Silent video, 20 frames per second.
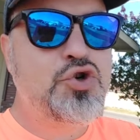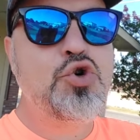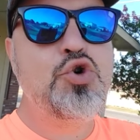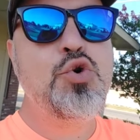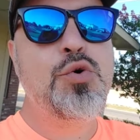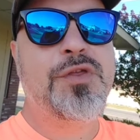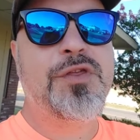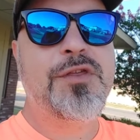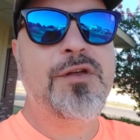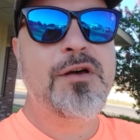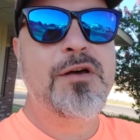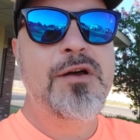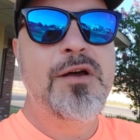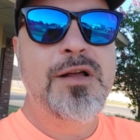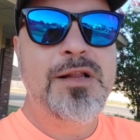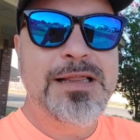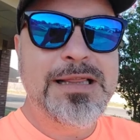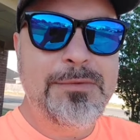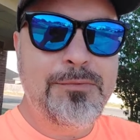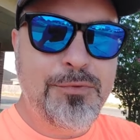truth
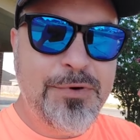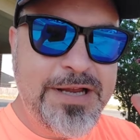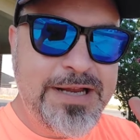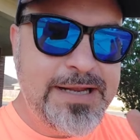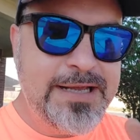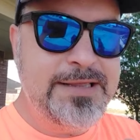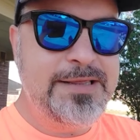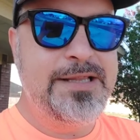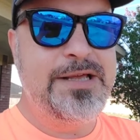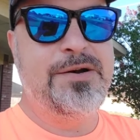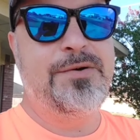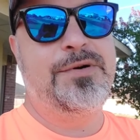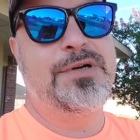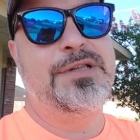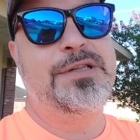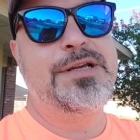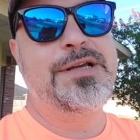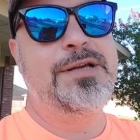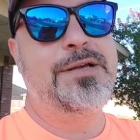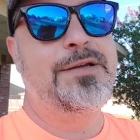to read it
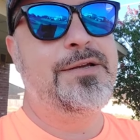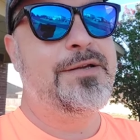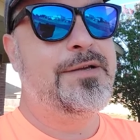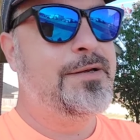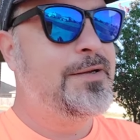literally.